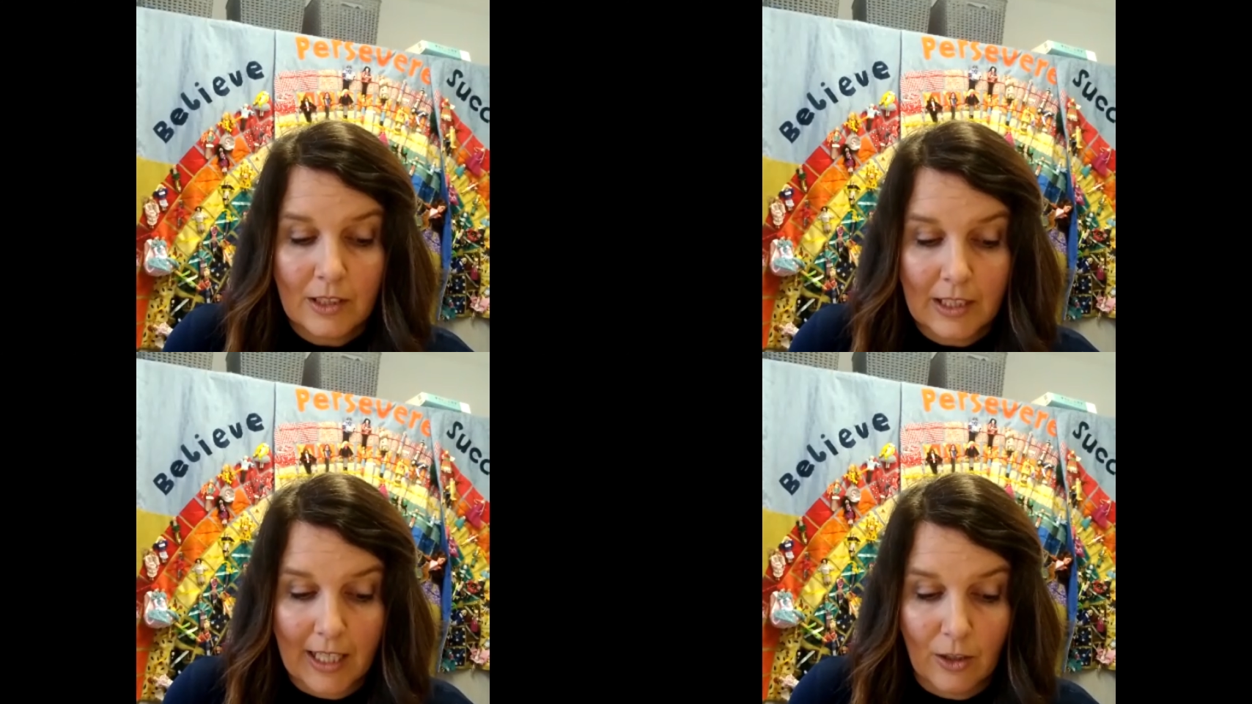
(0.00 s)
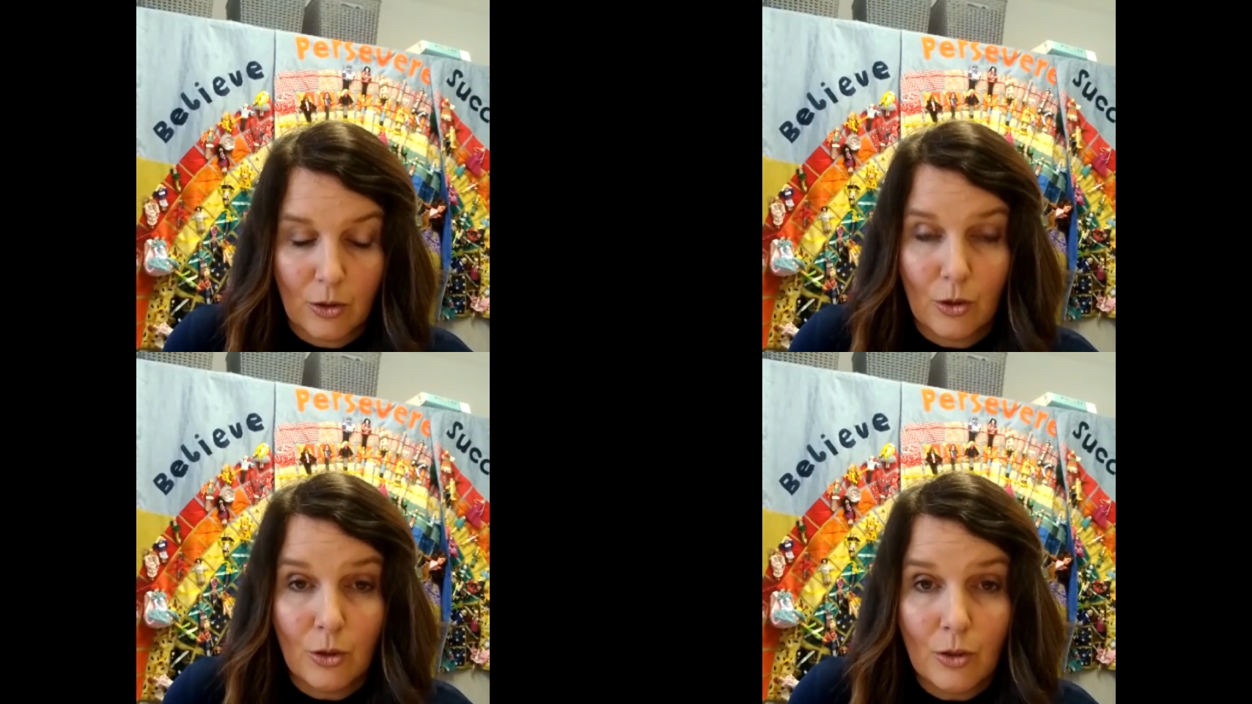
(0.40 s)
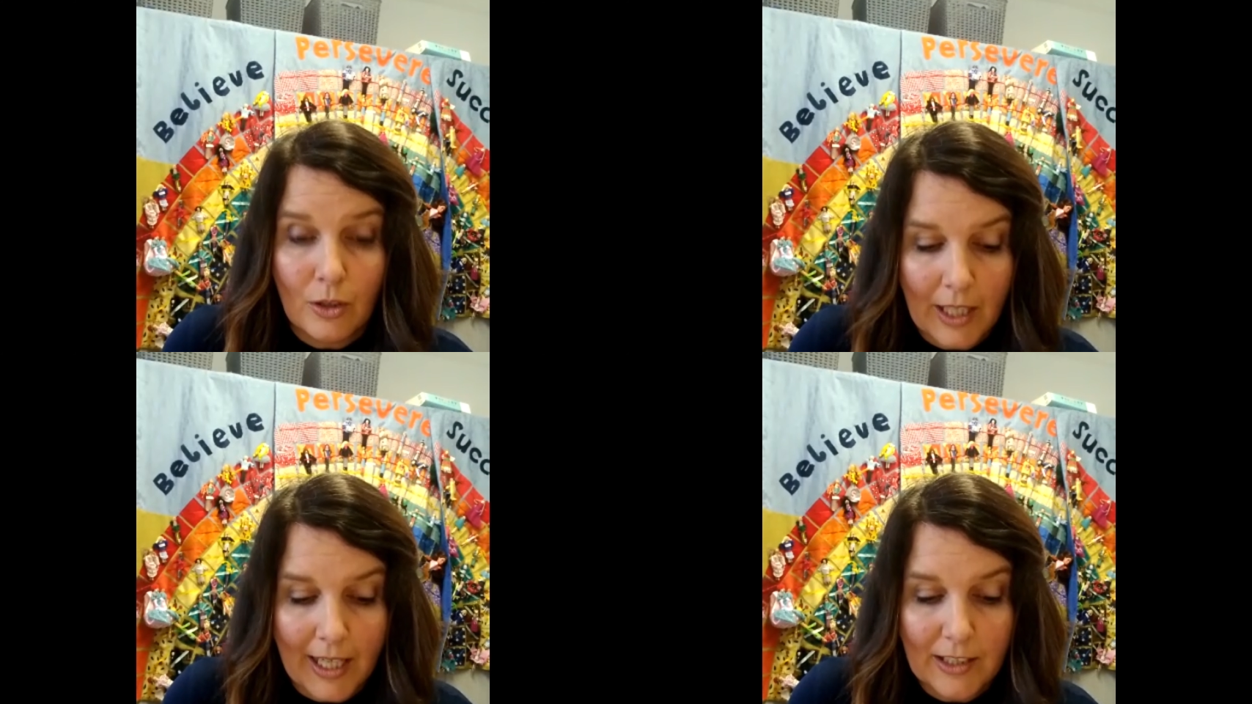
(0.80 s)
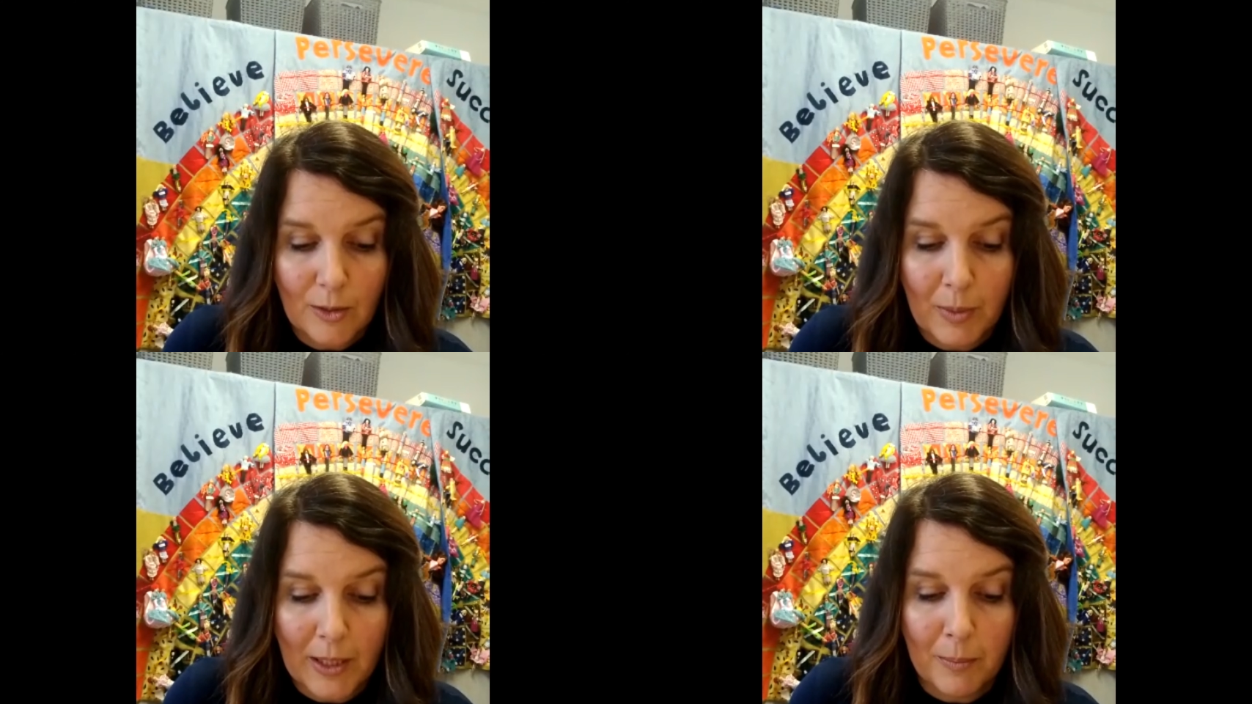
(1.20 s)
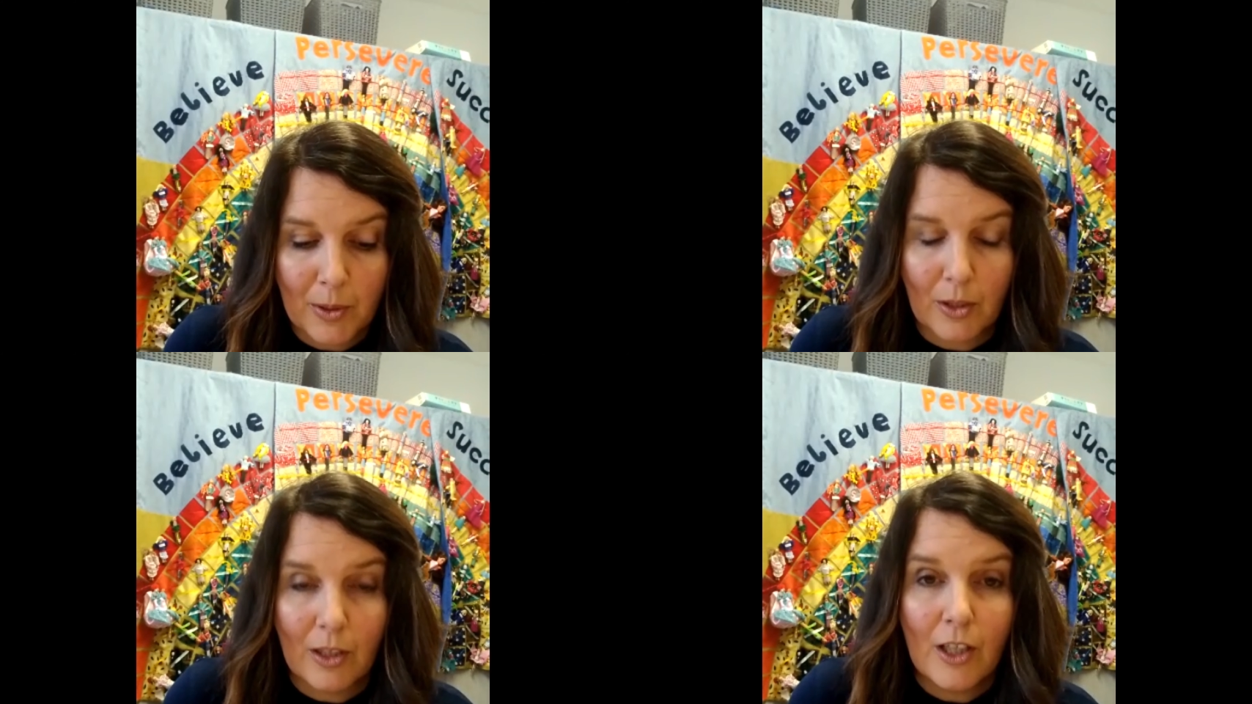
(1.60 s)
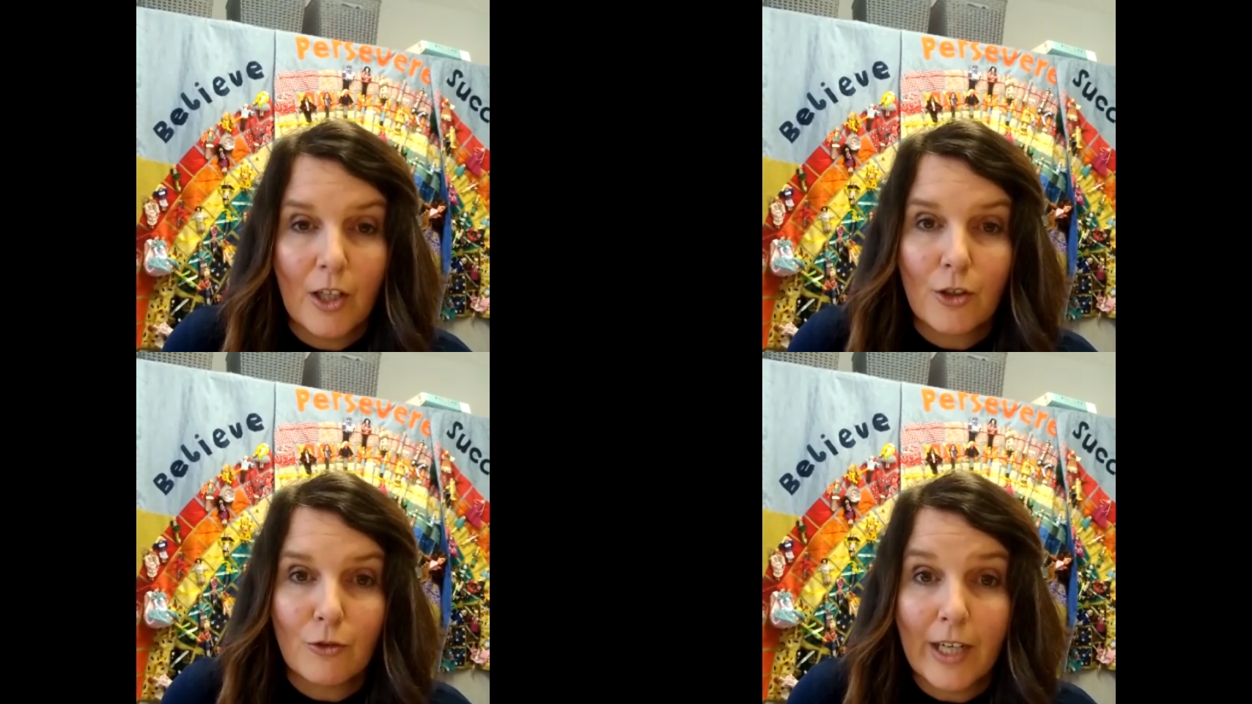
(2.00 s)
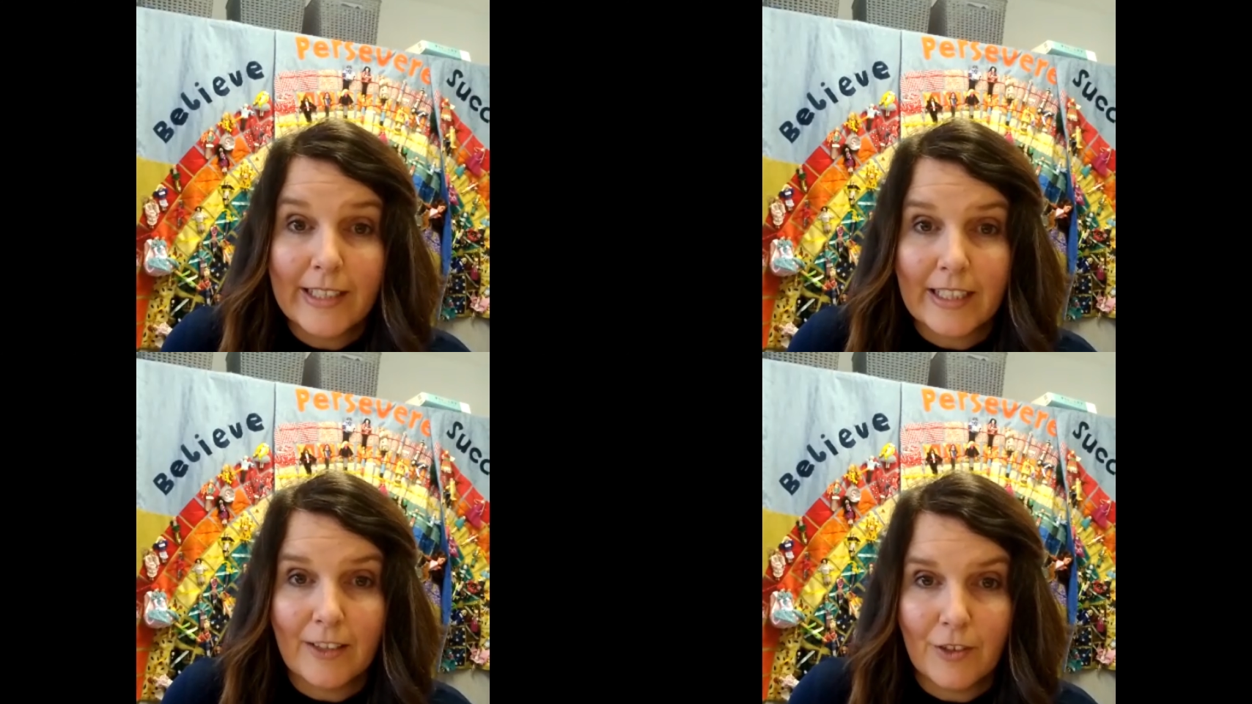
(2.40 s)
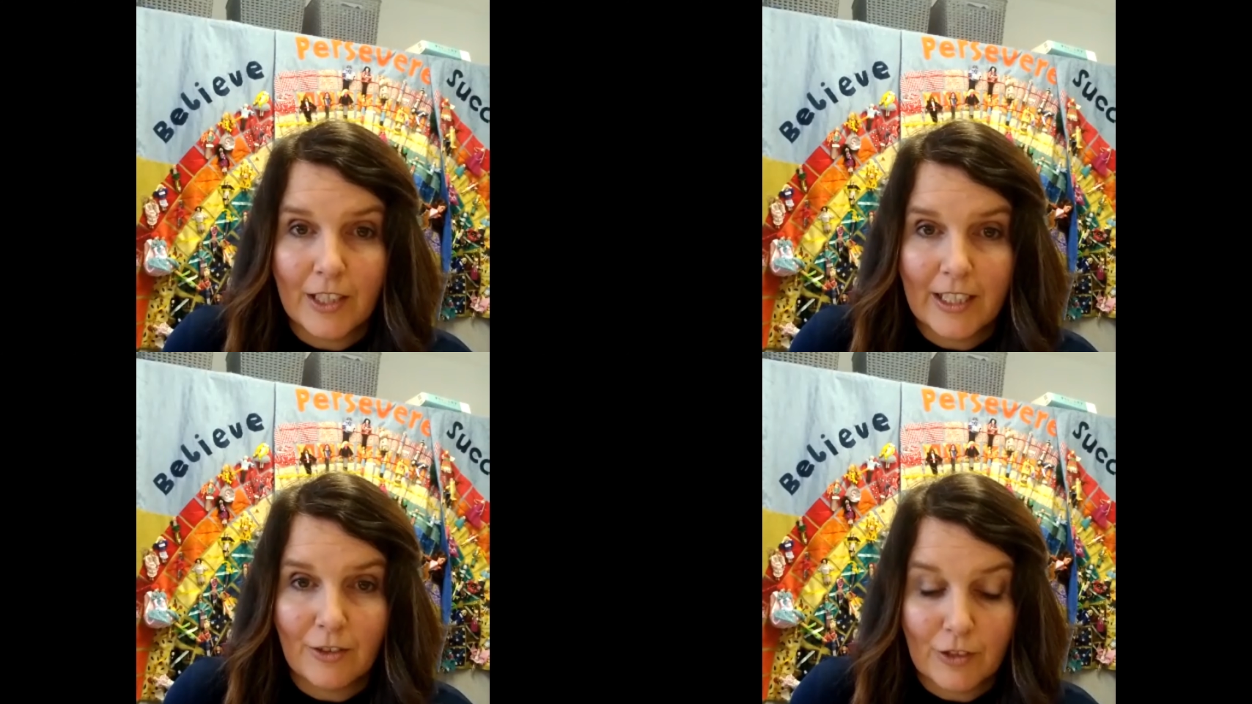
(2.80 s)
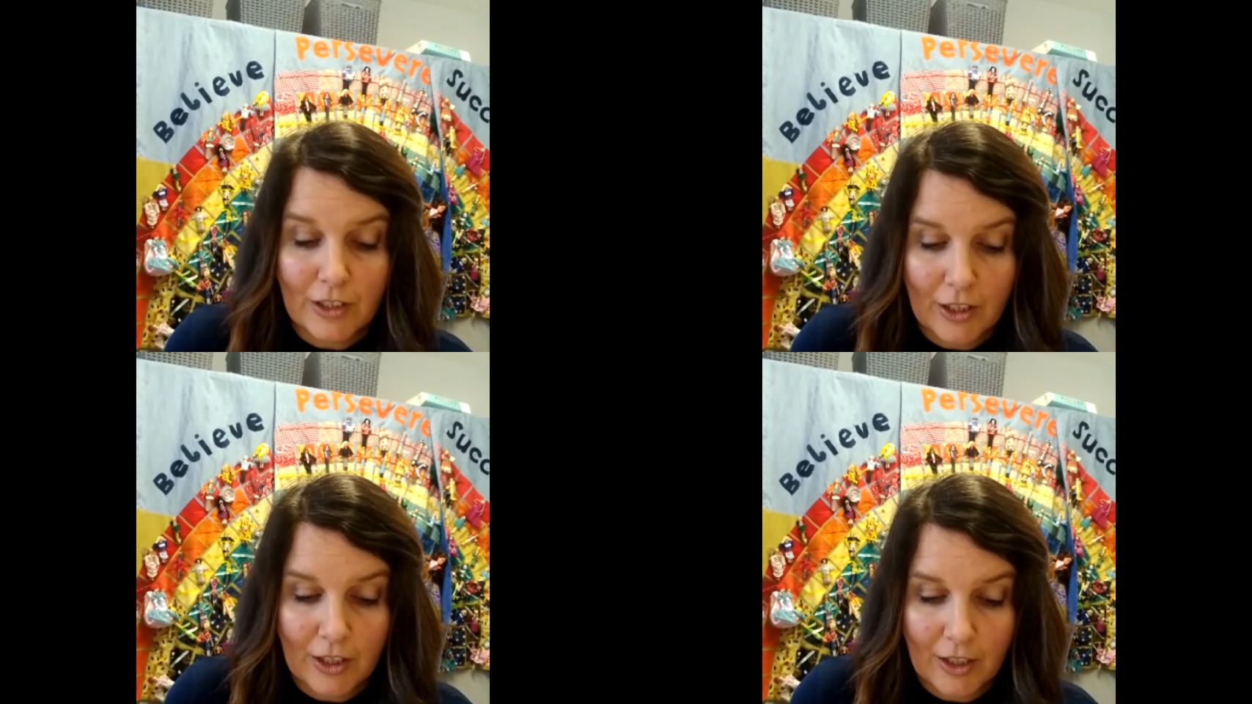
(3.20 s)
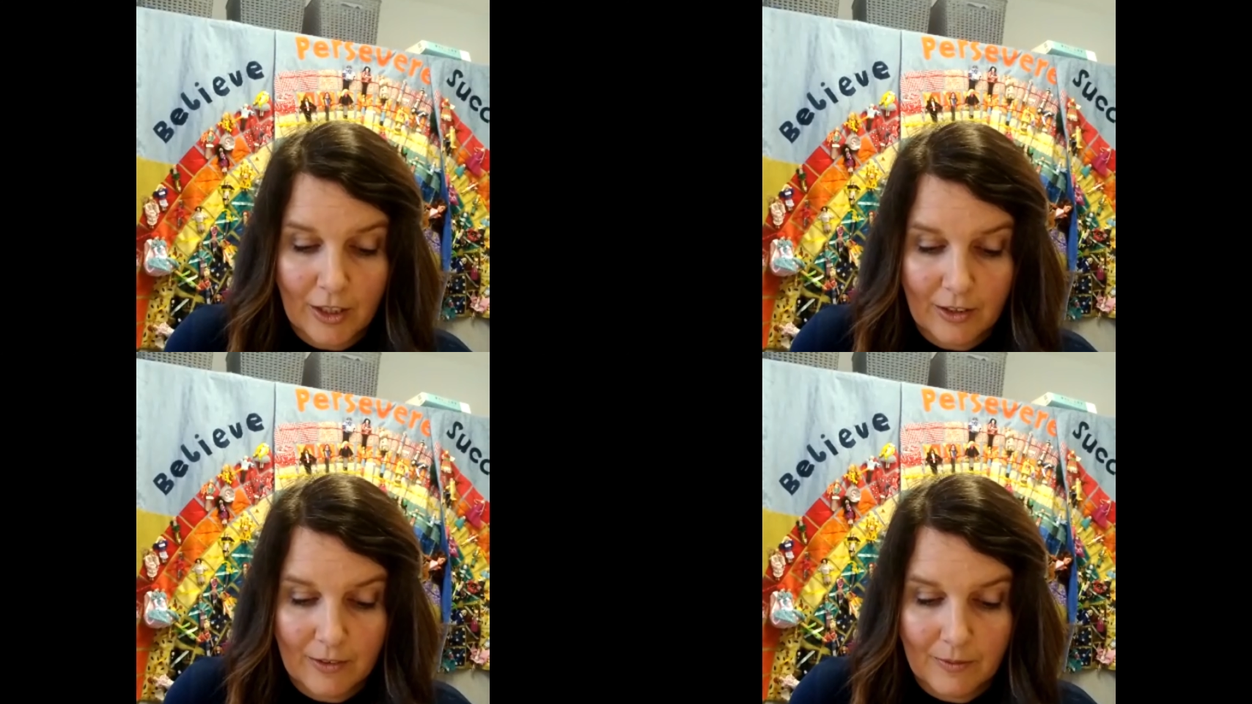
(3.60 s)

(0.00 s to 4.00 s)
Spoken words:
to get all kinds of people ready for his return.